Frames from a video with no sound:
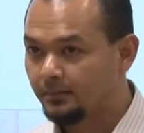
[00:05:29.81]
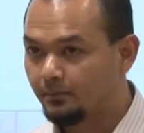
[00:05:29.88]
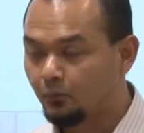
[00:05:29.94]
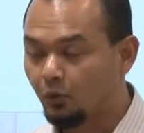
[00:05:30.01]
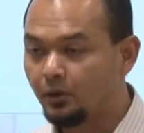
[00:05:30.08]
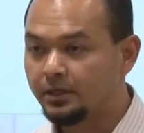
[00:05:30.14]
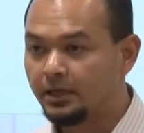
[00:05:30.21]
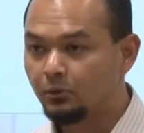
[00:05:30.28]

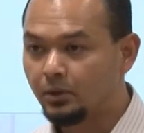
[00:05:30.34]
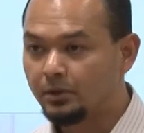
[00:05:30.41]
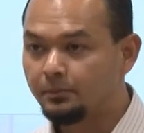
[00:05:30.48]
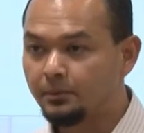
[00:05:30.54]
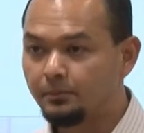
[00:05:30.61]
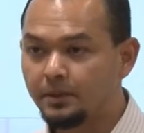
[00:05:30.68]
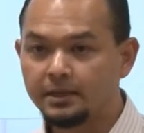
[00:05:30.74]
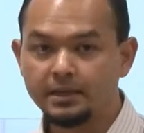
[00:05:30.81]
More than 1
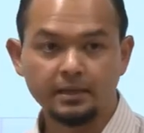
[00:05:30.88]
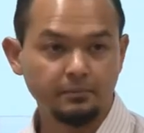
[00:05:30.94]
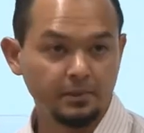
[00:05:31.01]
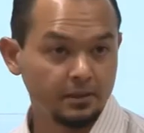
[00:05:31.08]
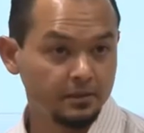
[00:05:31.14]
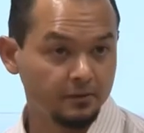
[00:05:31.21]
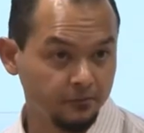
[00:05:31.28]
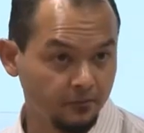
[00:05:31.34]
people can
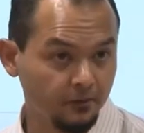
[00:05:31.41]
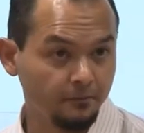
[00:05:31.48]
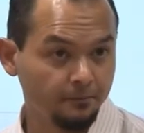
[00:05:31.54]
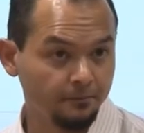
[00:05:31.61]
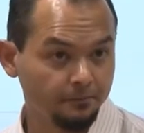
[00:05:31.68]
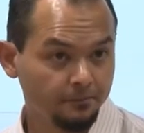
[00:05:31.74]
build the form.